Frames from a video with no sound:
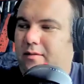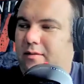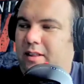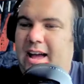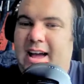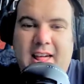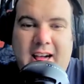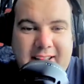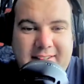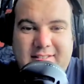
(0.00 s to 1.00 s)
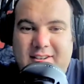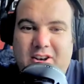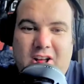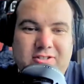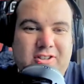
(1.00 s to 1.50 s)
the airlines and
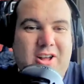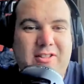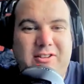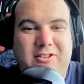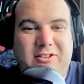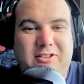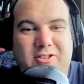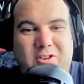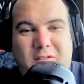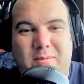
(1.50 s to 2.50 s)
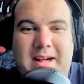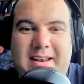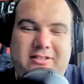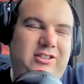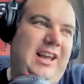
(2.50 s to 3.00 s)
lost a lot of the stuff,
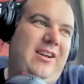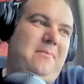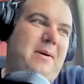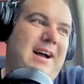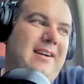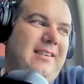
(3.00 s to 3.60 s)
managed to get it back